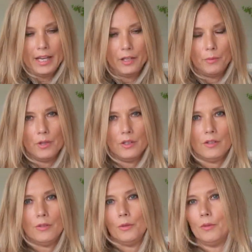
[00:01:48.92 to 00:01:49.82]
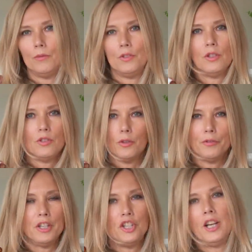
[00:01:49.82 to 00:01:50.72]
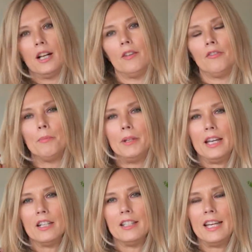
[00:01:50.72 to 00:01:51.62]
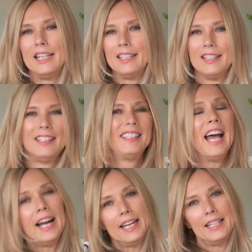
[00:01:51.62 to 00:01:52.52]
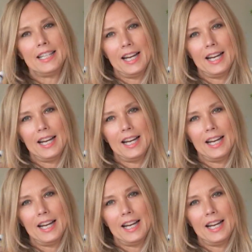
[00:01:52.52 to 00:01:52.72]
the other ones sort of just off the shelf, but they contain a tiny,